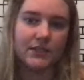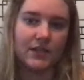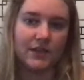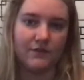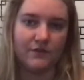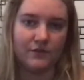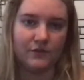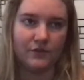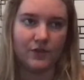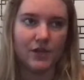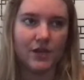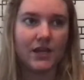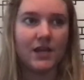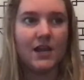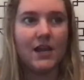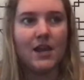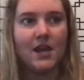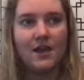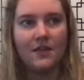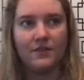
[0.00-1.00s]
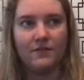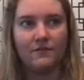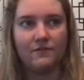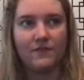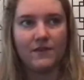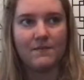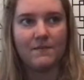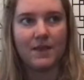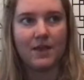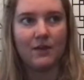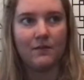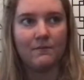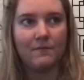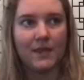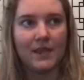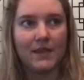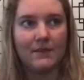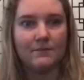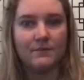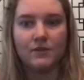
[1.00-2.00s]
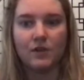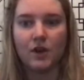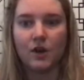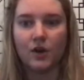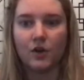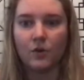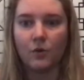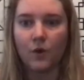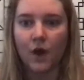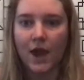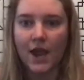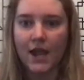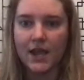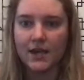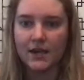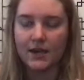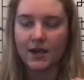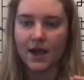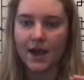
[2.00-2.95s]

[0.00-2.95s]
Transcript: If you look, the female memes are quite